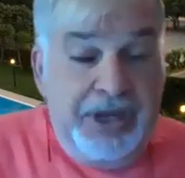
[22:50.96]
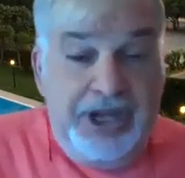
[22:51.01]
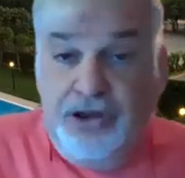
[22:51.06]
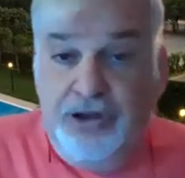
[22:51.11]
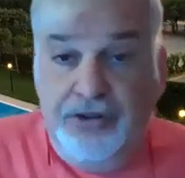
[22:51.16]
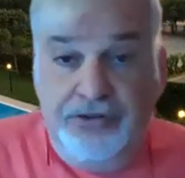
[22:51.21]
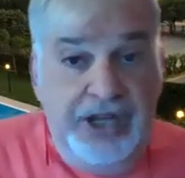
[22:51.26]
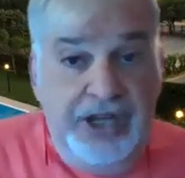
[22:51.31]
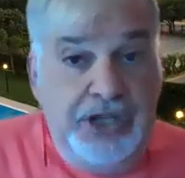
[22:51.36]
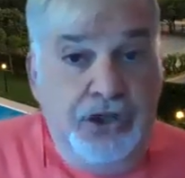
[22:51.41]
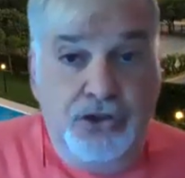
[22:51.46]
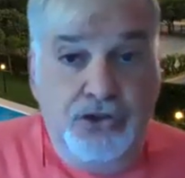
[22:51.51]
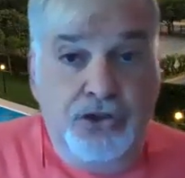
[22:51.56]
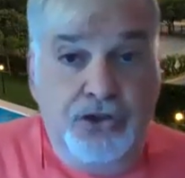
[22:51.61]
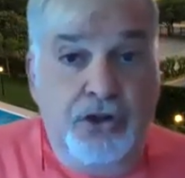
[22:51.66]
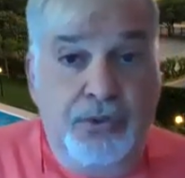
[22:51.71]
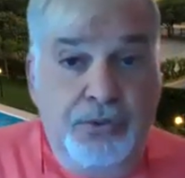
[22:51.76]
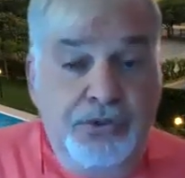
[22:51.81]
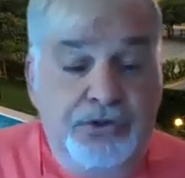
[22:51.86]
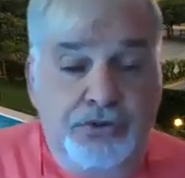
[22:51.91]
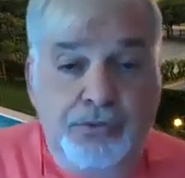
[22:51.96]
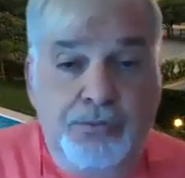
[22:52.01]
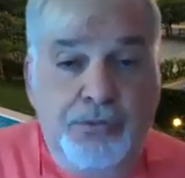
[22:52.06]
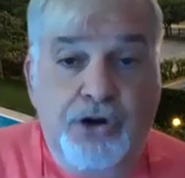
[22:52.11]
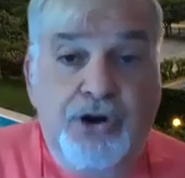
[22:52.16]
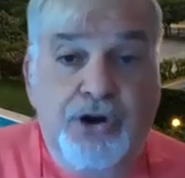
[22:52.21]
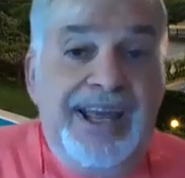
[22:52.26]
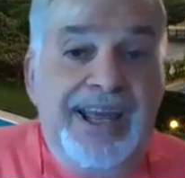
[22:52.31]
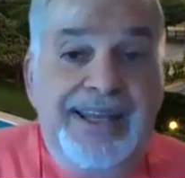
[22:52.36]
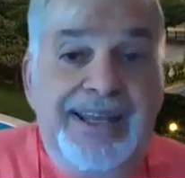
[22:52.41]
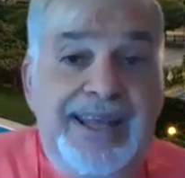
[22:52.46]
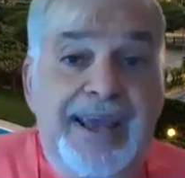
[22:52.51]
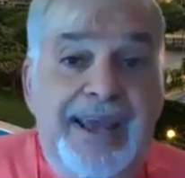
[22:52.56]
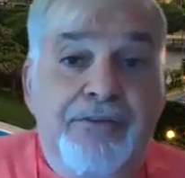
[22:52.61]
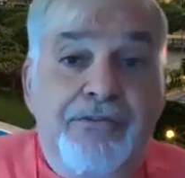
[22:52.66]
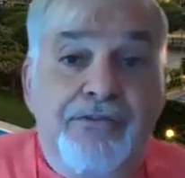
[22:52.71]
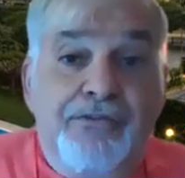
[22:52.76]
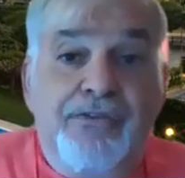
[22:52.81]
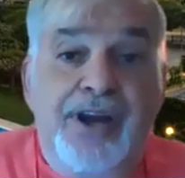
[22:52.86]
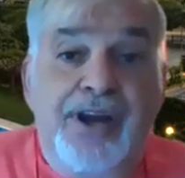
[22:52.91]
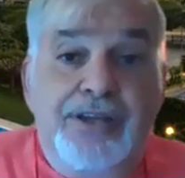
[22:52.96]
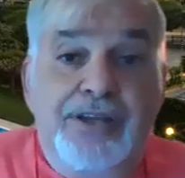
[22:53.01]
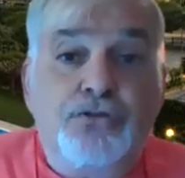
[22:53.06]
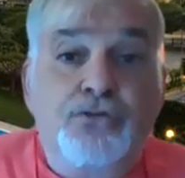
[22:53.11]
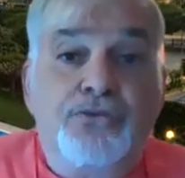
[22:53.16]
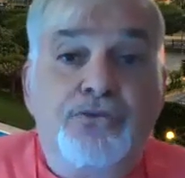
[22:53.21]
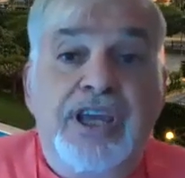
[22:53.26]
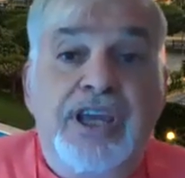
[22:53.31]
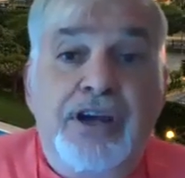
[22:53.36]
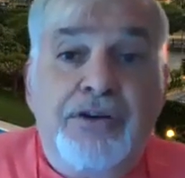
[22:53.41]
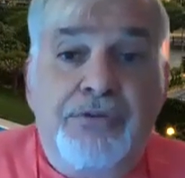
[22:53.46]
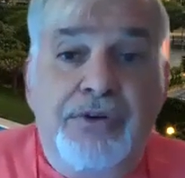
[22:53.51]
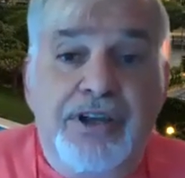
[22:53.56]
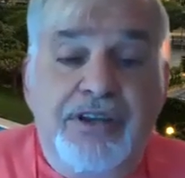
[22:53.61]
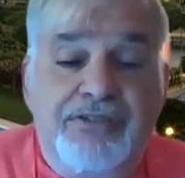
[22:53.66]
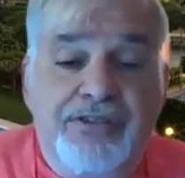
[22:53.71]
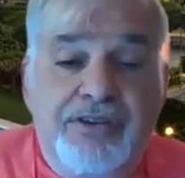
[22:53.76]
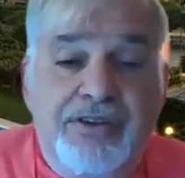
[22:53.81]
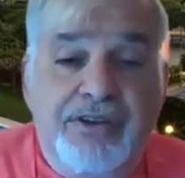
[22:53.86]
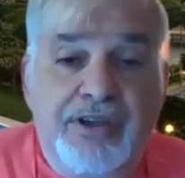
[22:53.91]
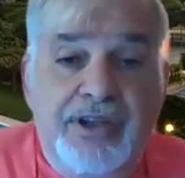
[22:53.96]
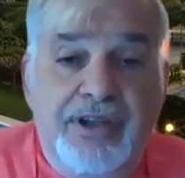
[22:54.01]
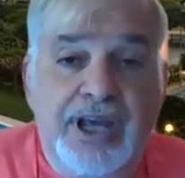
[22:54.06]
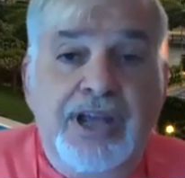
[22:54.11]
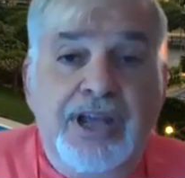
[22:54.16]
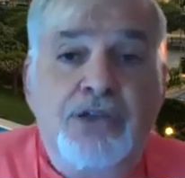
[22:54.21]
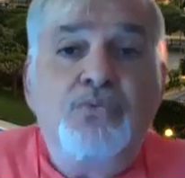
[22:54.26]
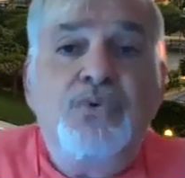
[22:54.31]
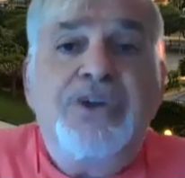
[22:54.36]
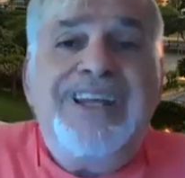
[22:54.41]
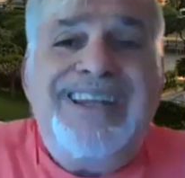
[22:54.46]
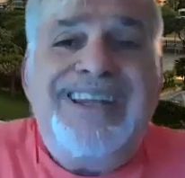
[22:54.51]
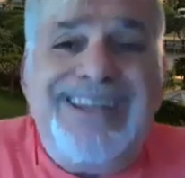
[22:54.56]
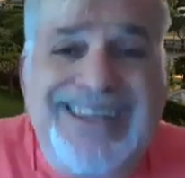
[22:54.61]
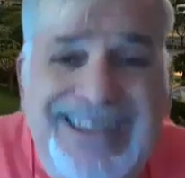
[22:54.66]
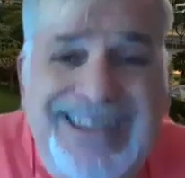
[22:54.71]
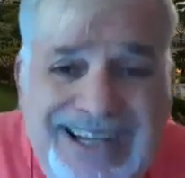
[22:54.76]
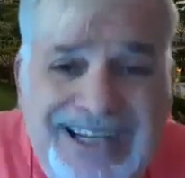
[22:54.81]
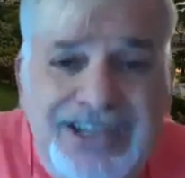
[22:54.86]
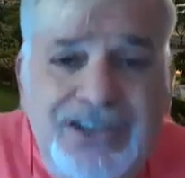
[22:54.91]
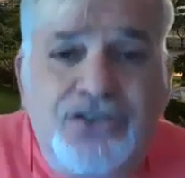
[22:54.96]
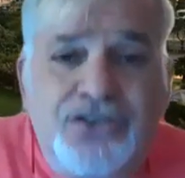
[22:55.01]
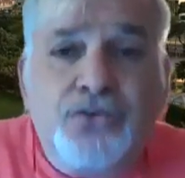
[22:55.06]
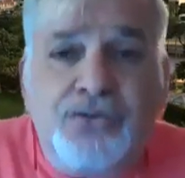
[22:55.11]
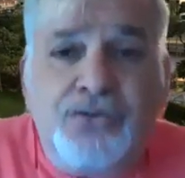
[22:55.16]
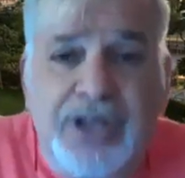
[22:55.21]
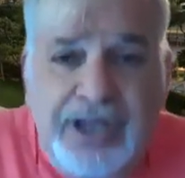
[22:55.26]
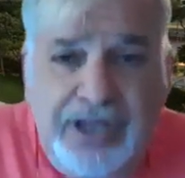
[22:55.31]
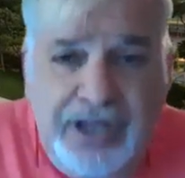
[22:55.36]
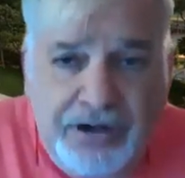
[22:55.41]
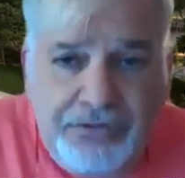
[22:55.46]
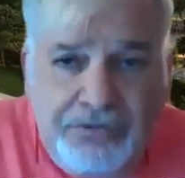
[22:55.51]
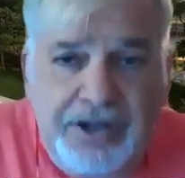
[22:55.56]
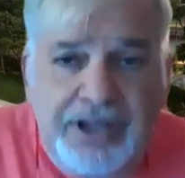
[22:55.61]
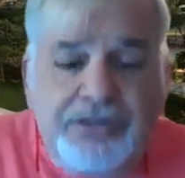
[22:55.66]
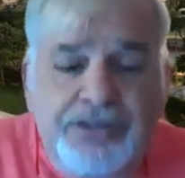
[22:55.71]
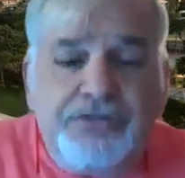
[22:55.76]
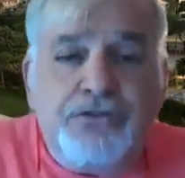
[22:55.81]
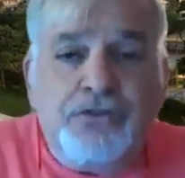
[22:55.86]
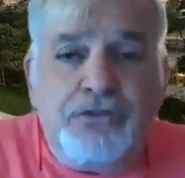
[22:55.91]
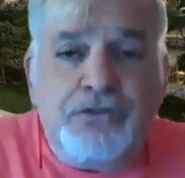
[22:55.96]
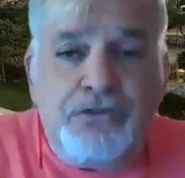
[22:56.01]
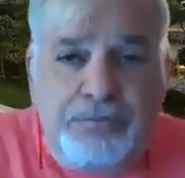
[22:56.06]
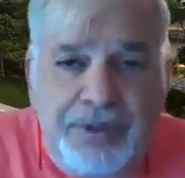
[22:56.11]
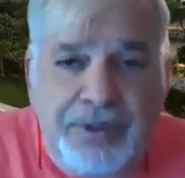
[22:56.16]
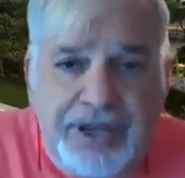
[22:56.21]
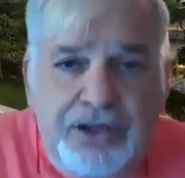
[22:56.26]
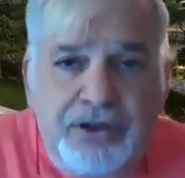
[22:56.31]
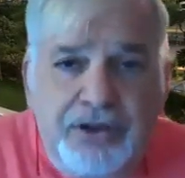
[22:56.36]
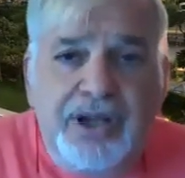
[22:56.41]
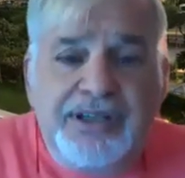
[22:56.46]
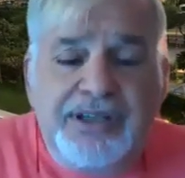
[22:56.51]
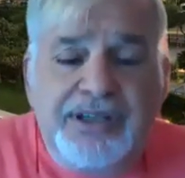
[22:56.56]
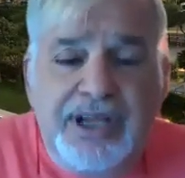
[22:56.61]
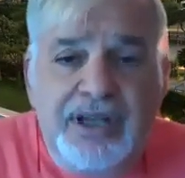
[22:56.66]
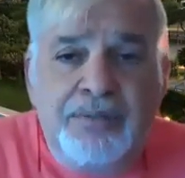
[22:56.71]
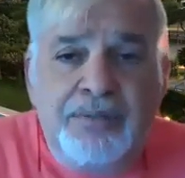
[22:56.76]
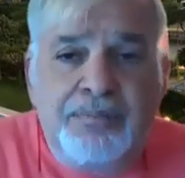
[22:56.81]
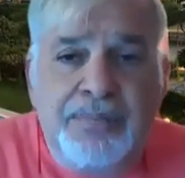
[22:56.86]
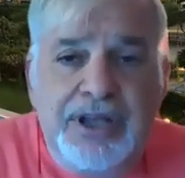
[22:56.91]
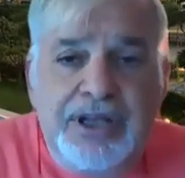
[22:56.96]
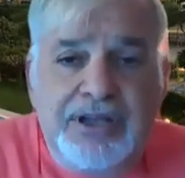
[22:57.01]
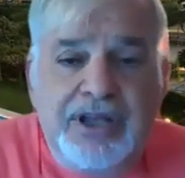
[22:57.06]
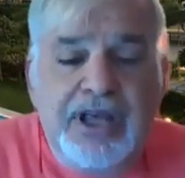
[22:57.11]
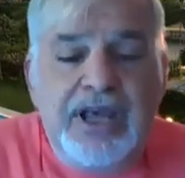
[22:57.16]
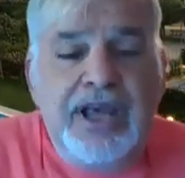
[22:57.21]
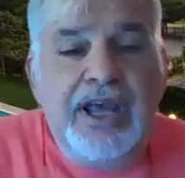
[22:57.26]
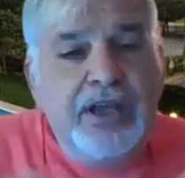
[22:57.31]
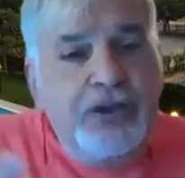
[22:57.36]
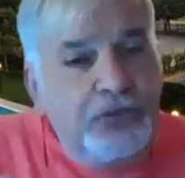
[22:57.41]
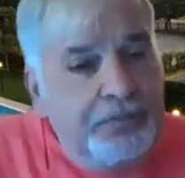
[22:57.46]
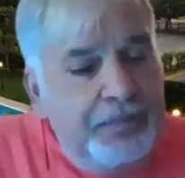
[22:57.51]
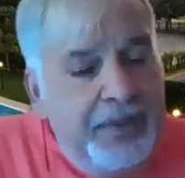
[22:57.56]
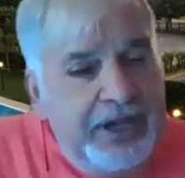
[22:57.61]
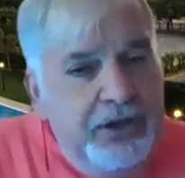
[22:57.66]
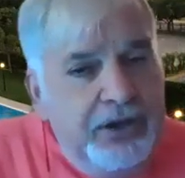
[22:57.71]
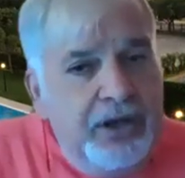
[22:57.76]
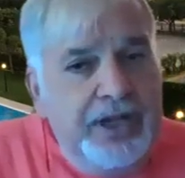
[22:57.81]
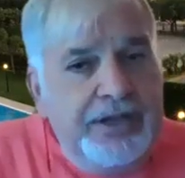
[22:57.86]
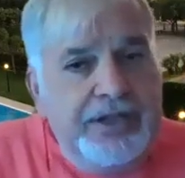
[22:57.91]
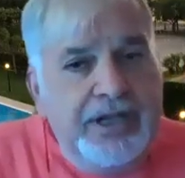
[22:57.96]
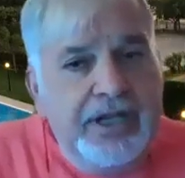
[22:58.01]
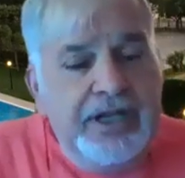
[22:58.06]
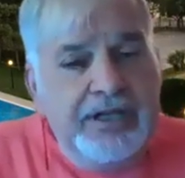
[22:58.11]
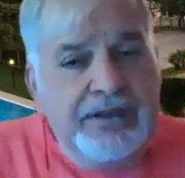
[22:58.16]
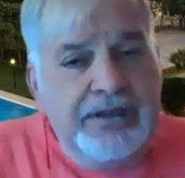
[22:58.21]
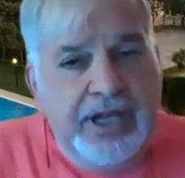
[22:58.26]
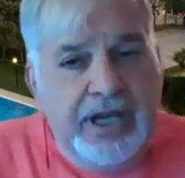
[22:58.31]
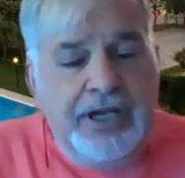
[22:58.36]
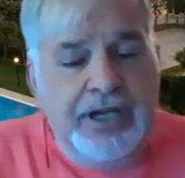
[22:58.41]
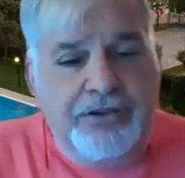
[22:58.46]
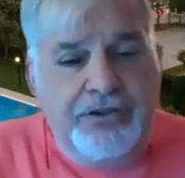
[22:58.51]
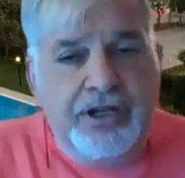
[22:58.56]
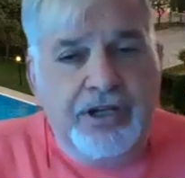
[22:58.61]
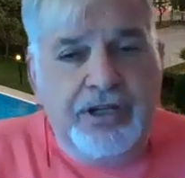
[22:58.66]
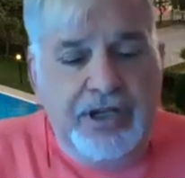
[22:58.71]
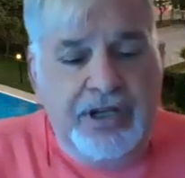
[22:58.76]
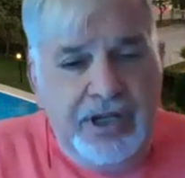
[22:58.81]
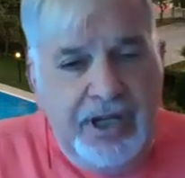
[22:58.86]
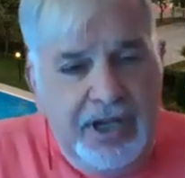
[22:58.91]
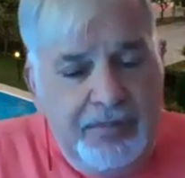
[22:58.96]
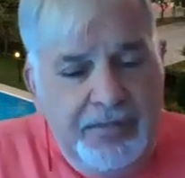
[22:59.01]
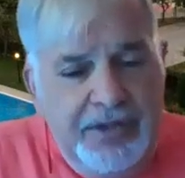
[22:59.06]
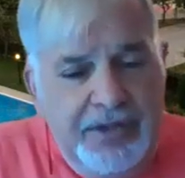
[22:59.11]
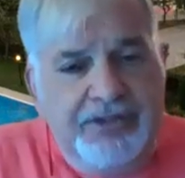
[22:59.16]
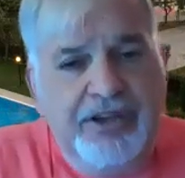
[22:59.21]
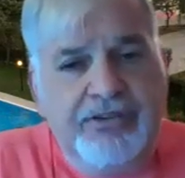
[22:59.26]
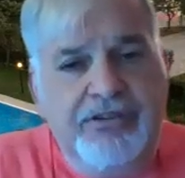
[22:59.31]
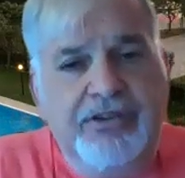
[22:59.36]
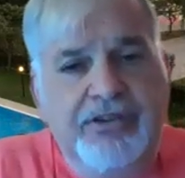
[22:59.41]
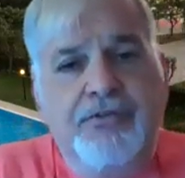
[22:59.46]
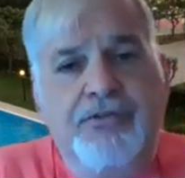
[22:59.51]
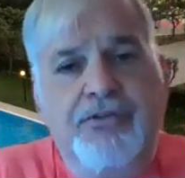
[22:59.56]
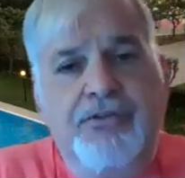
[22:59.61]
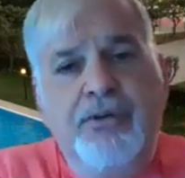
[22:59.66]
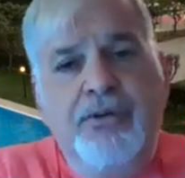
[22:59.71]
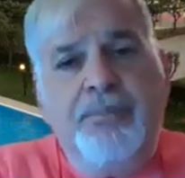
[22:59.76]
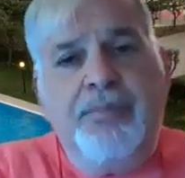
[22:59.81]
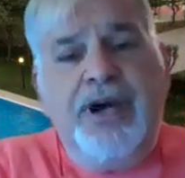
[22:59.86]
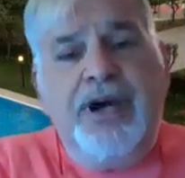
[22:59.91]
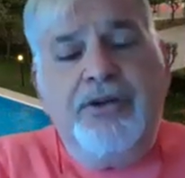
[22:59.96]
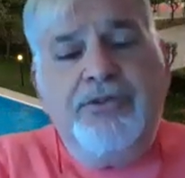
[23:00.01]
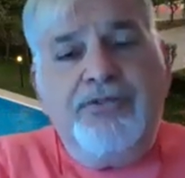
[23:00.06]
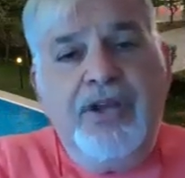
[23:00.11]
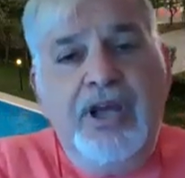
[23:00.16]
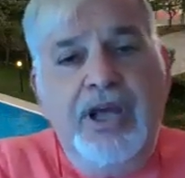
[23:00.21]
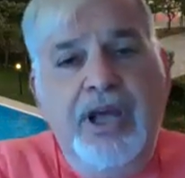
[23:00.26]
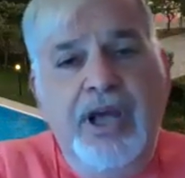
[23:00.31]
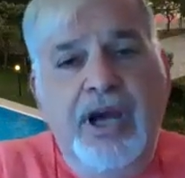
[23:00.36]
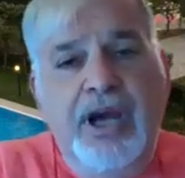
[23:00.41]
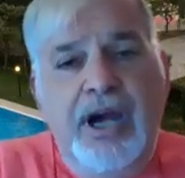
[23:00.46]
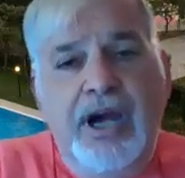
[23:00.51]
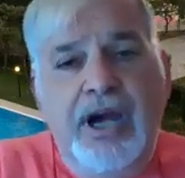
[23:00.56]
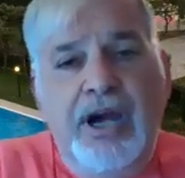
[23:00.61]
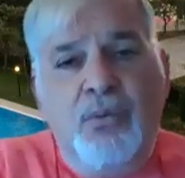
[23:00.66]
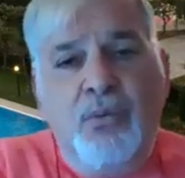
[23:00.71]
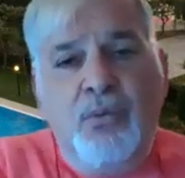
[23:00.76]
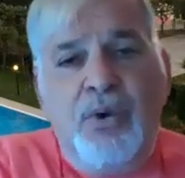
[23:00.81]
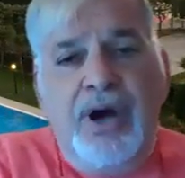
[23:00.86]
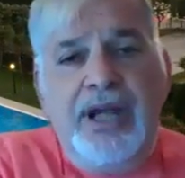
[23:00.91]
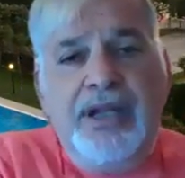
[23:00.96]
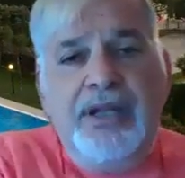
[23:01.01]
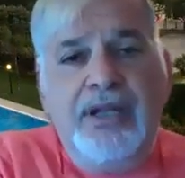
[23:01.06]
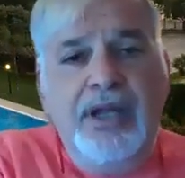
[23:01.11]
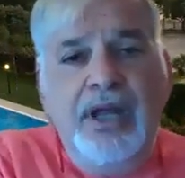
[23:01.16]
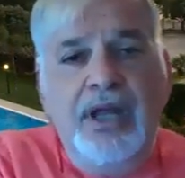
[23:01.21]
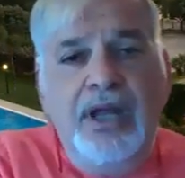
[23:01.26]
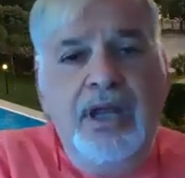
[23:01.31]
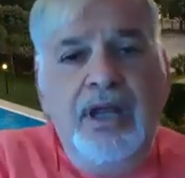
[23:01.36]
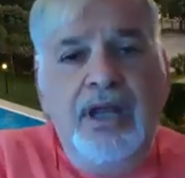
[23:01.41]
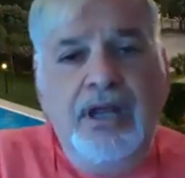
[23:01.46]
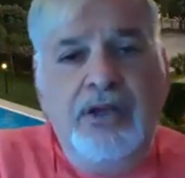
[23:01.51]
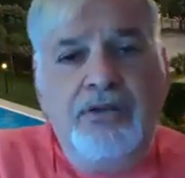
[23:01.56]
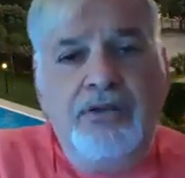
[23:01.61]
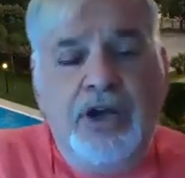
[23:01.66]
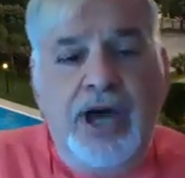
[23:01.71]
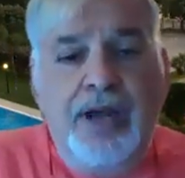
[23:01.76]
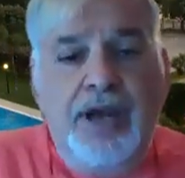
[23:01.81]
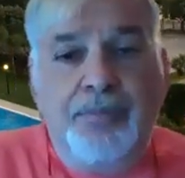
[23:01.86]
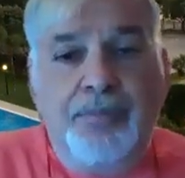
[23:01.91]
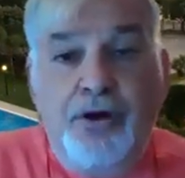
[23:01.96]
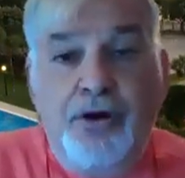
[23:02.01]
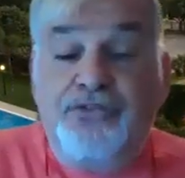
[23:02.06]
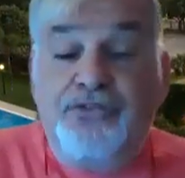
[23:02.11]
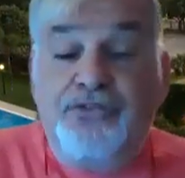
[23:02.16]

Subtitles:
because they don't know what tomorrow, and they're afraid to take a risk. And we need to take a risk, to speculate a little bit, speculating intelligently. Let me just give you about one type